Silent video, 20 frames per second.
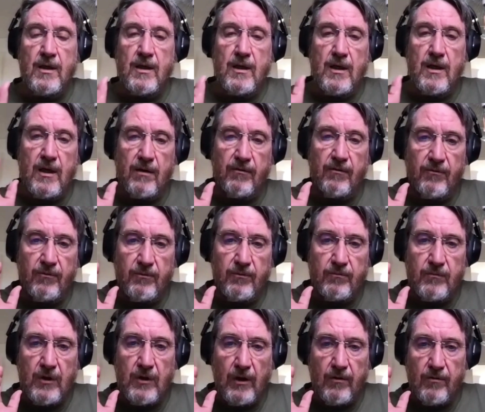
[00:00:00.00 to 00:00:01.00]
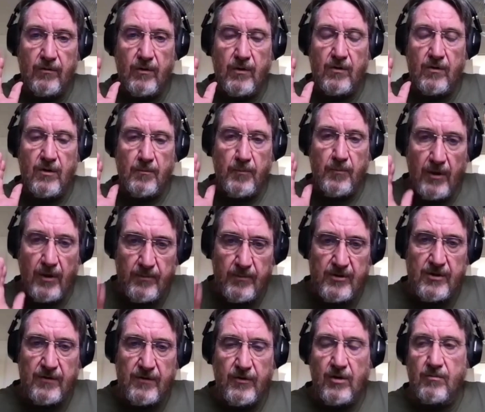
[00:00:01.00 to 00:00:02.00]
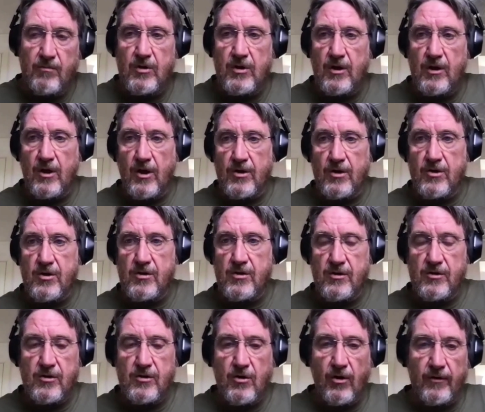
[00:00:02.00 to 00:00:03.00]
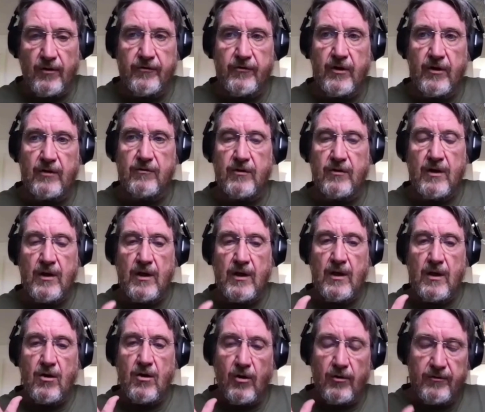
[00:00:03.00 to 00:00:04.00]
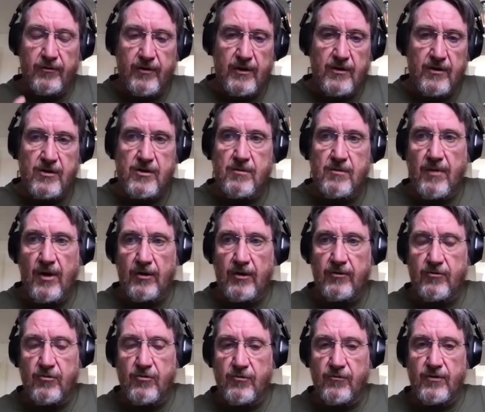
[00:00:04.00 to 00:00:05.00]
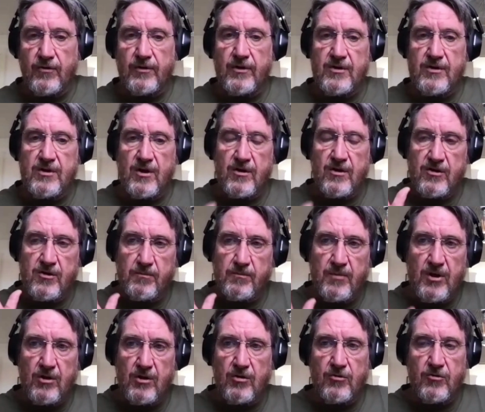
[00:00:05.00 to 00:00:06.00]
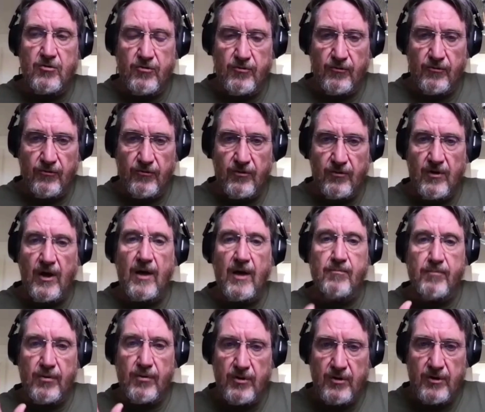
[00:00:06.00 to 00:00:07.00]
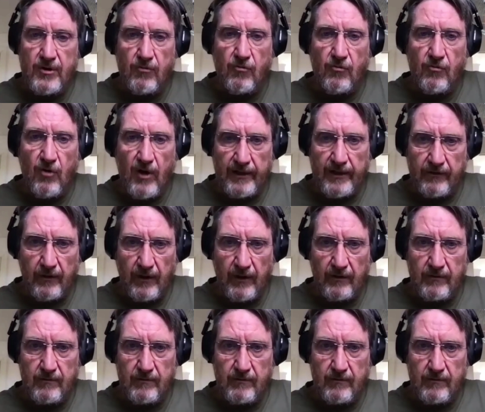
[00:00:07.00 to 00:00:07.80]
The purpose of communication is content. Content is about truthfulness. Speak the truth and put it in writing.